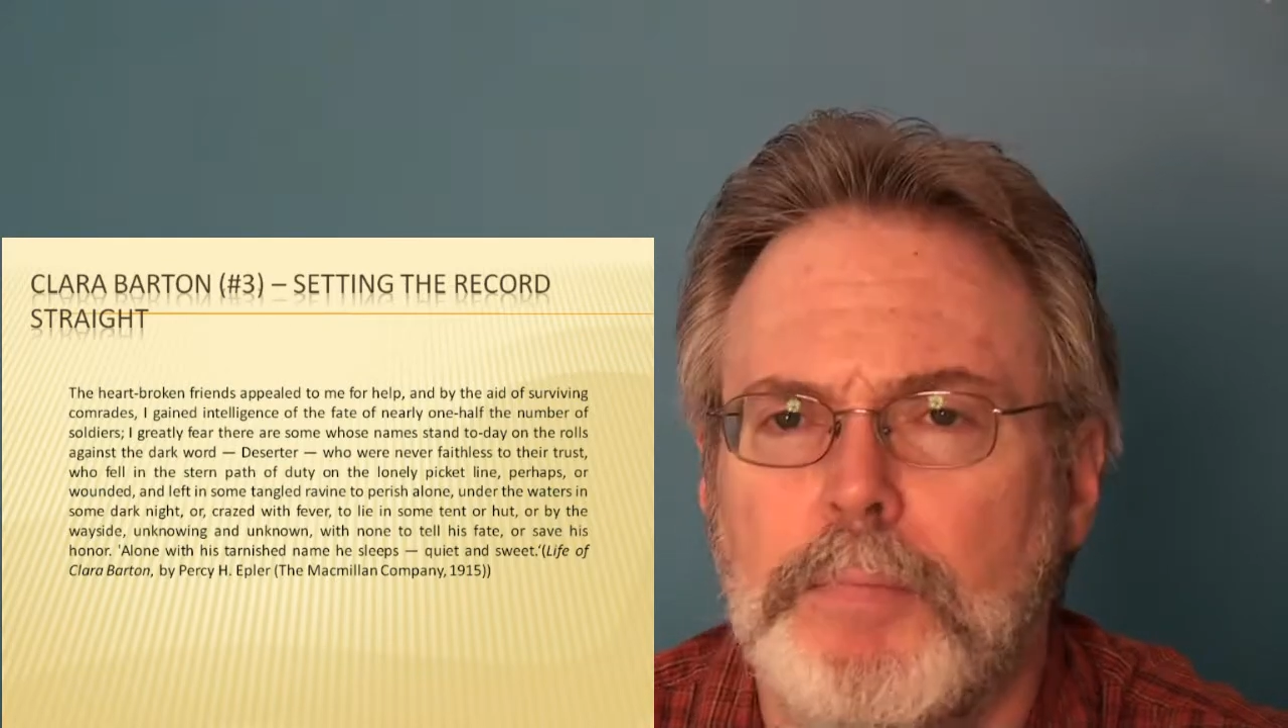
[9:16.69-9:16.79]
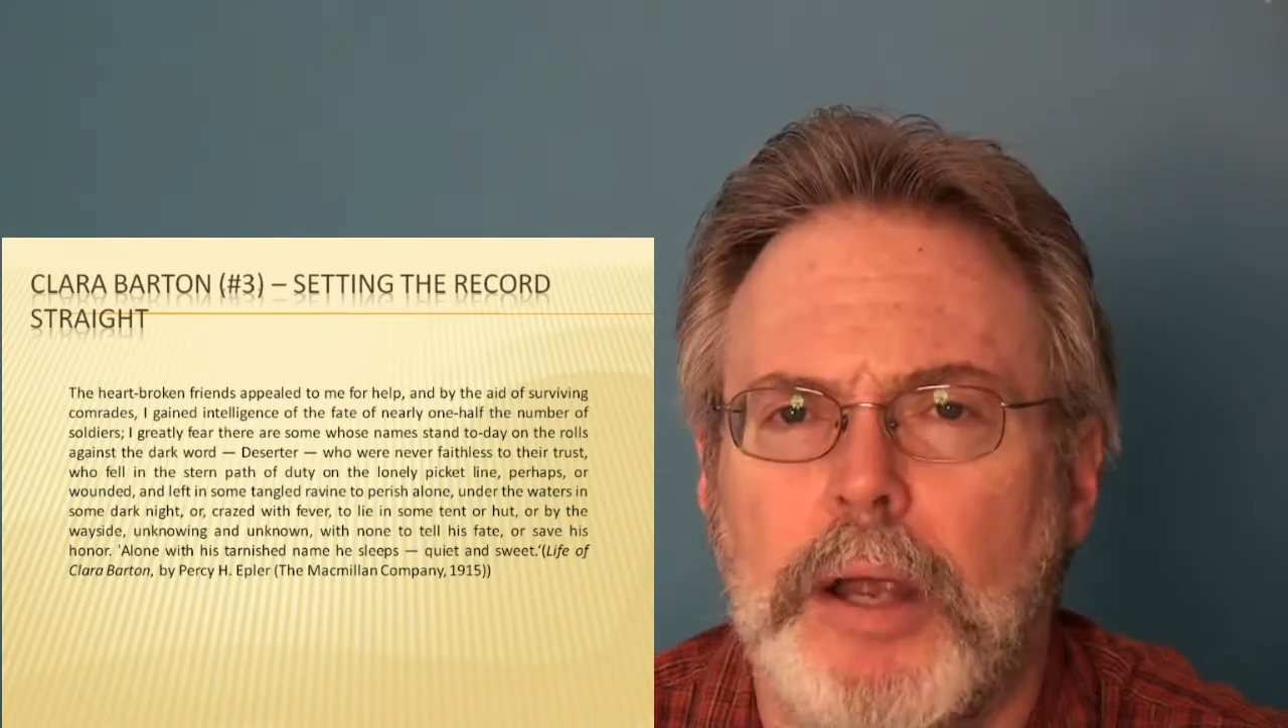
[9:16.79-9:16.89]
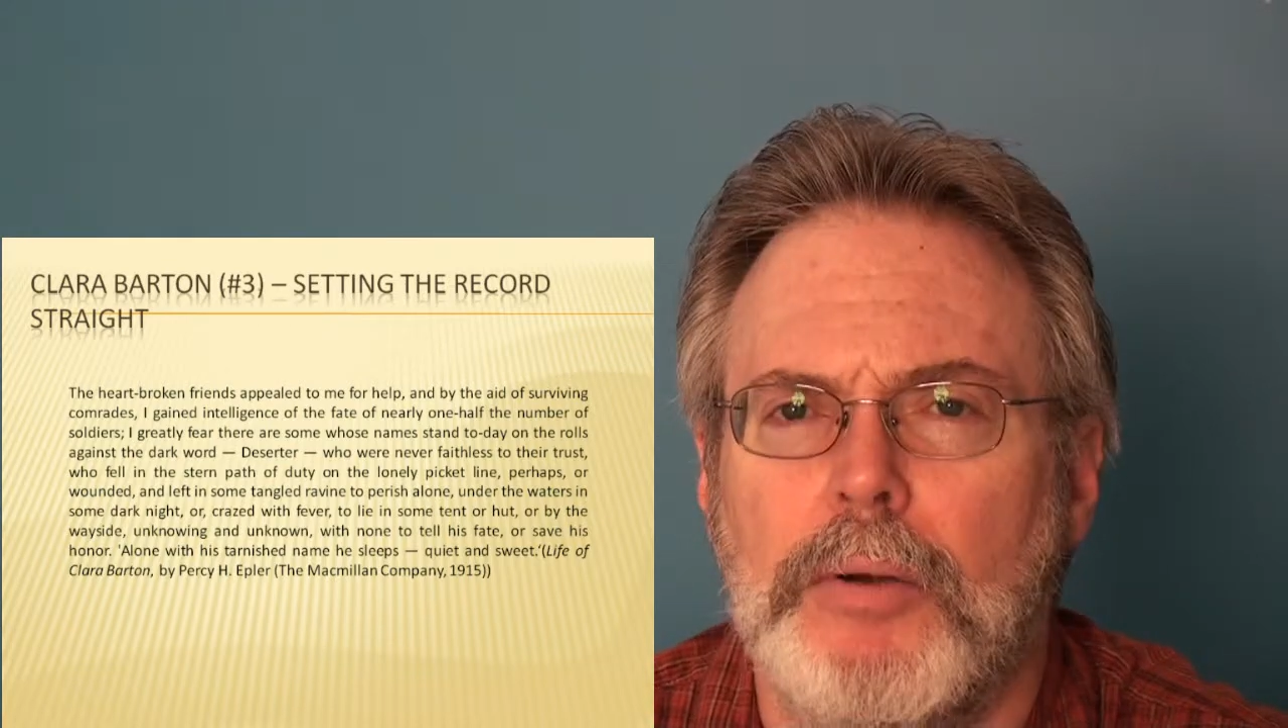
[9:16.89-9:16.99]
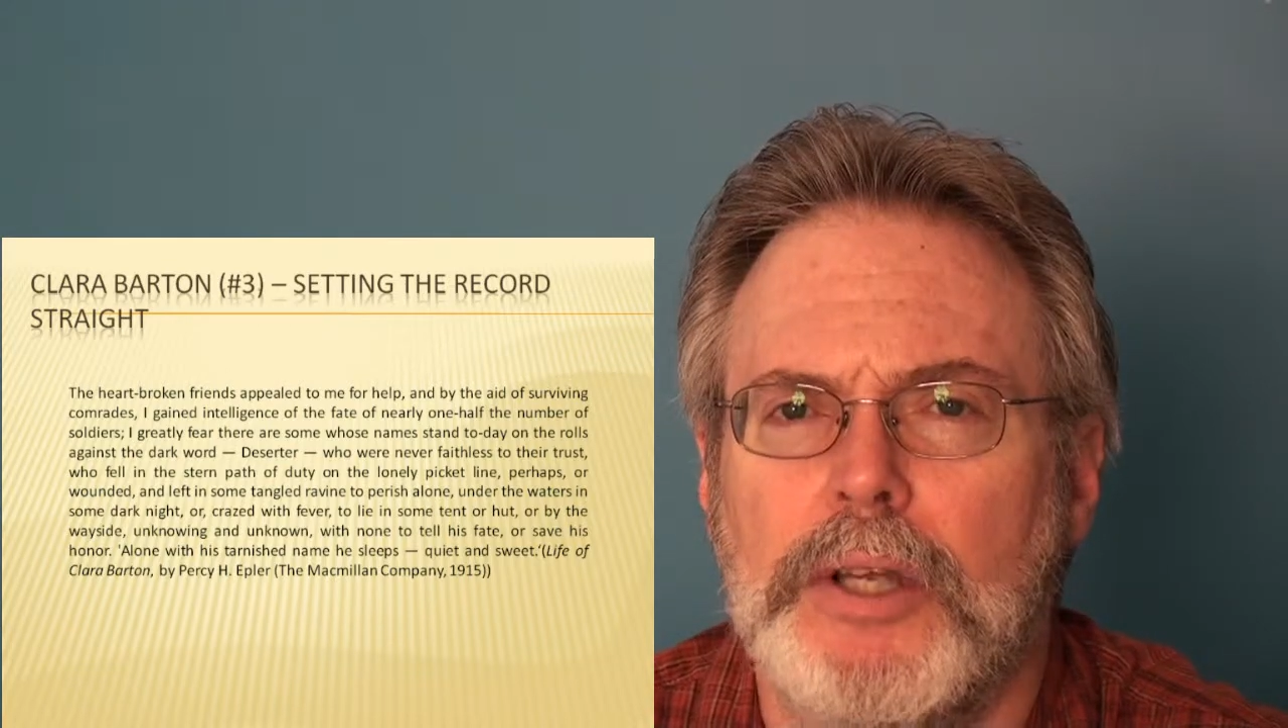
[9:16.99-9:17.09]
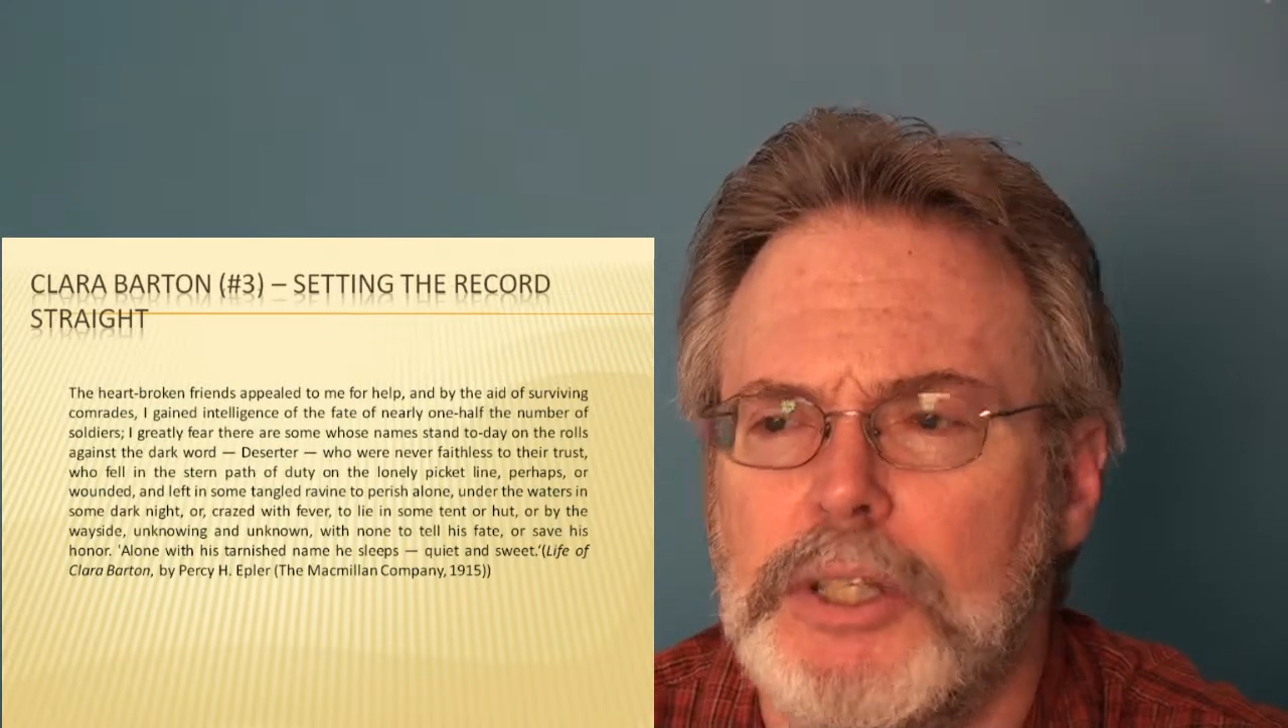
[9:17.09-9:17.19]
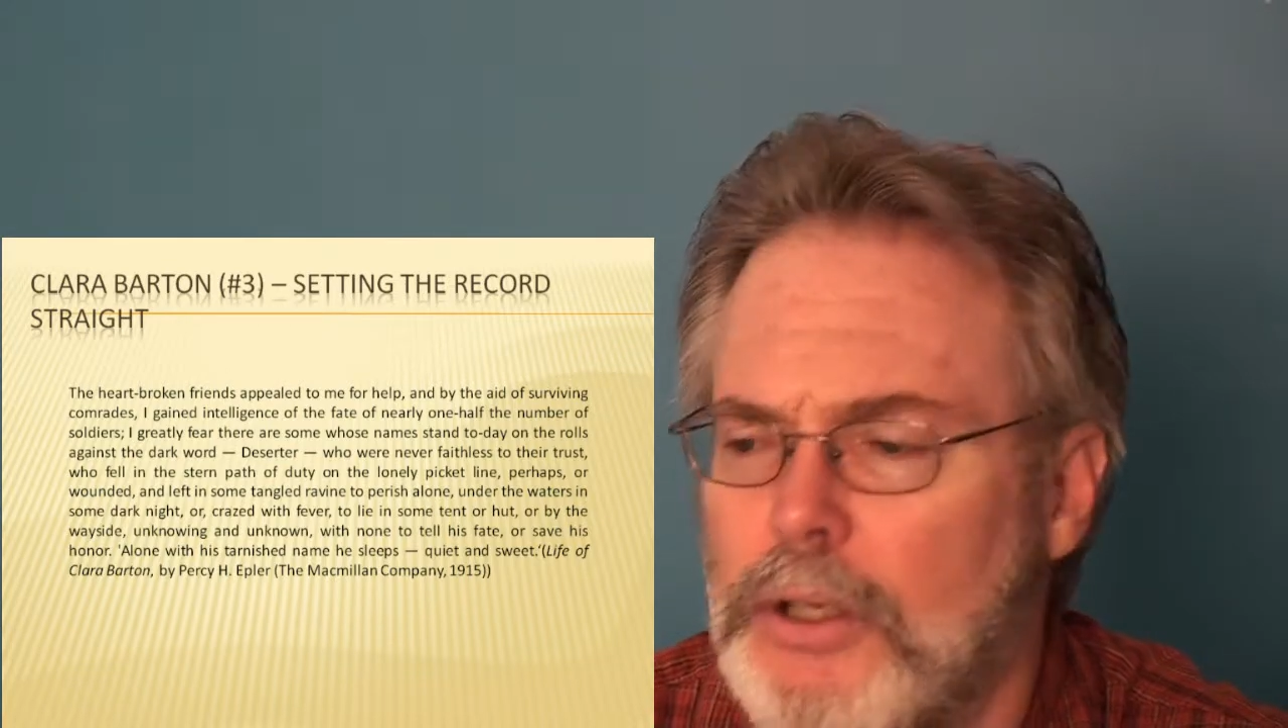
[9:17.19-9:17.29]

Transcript: perish